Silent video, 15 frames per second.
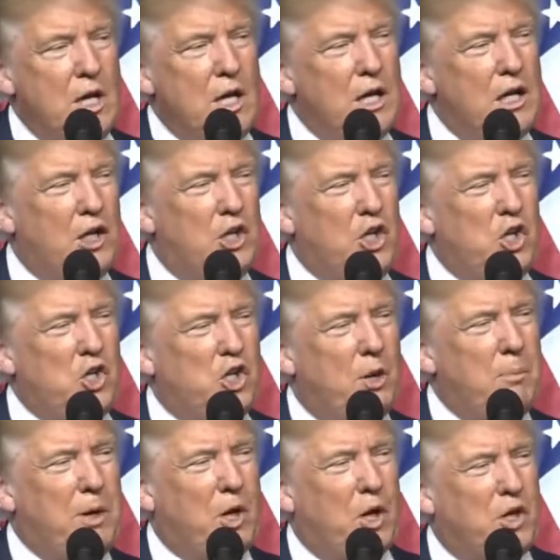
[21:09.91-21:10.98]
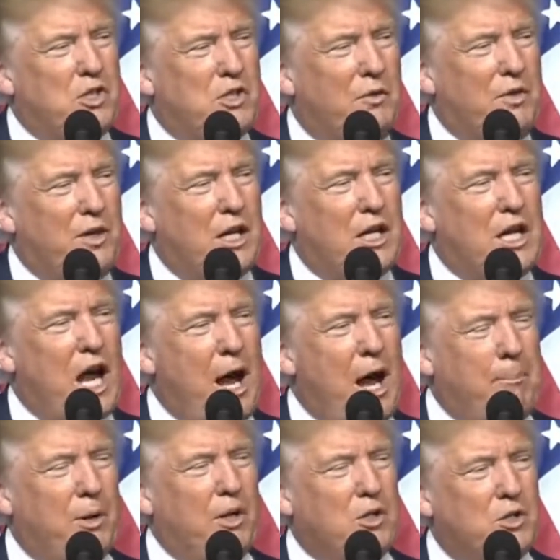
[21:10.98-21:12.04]
In addition, because of the
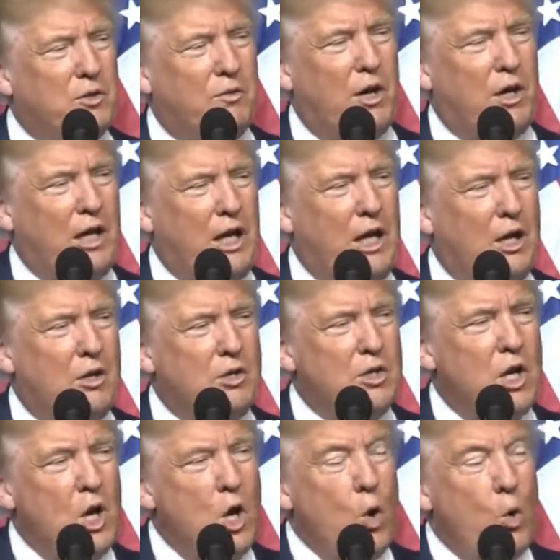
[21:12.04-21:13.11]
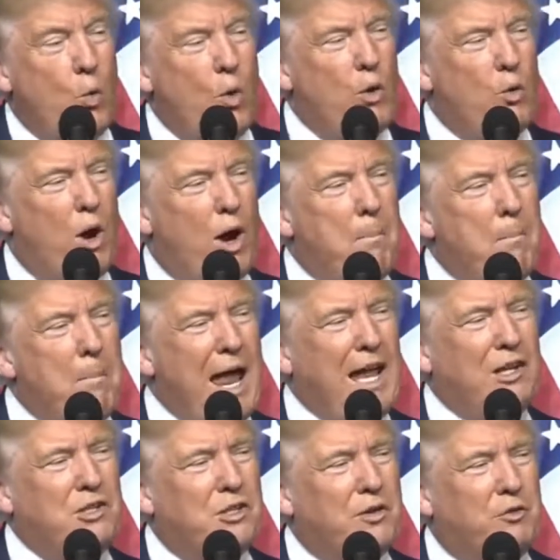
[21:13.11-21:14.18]
incompetence of our leaders, we run
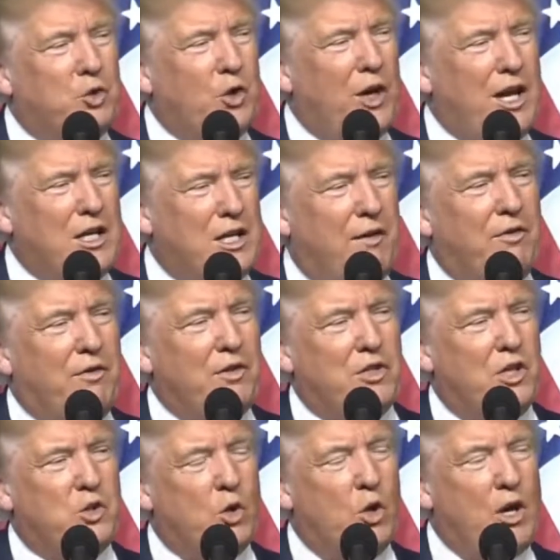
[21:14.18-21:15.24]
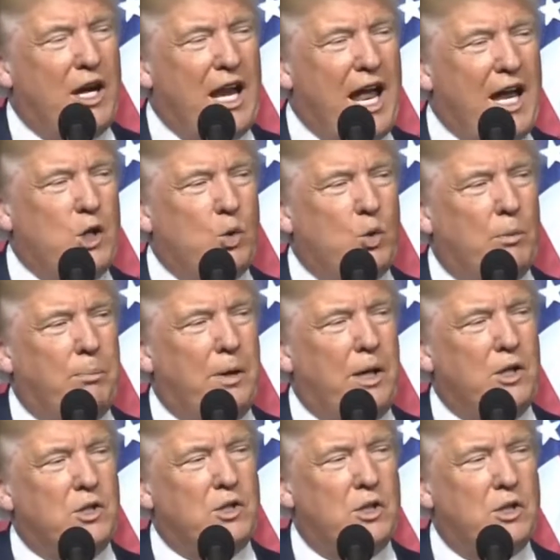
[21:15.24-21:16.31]
massive trade deficits on an annual
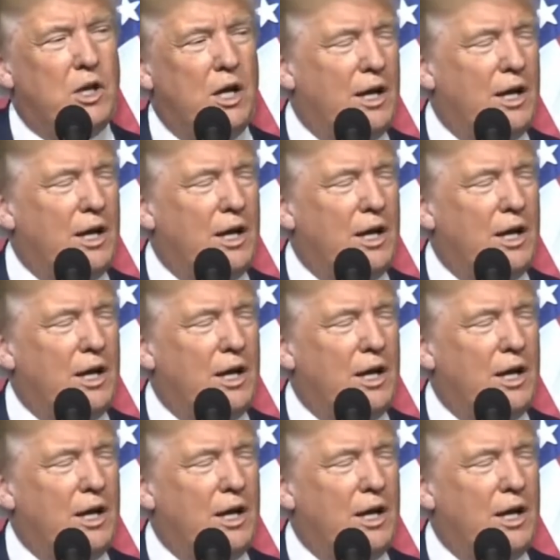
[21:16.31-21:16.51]
basis.